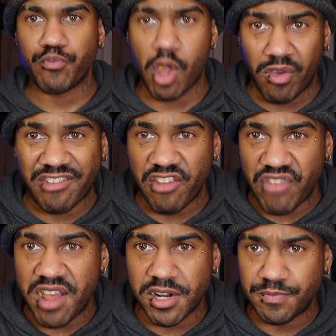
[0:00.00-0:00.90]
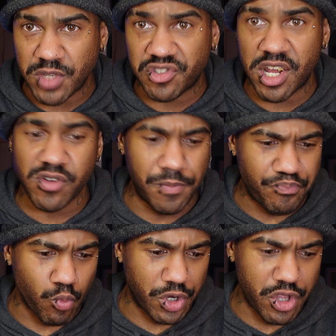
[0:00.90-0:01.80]
collecting data, etc.,
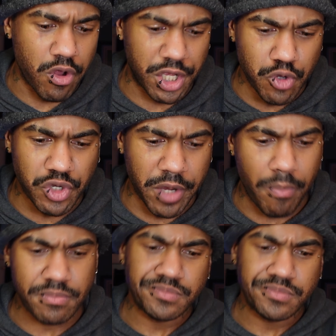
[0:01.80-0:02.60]
which they're accusing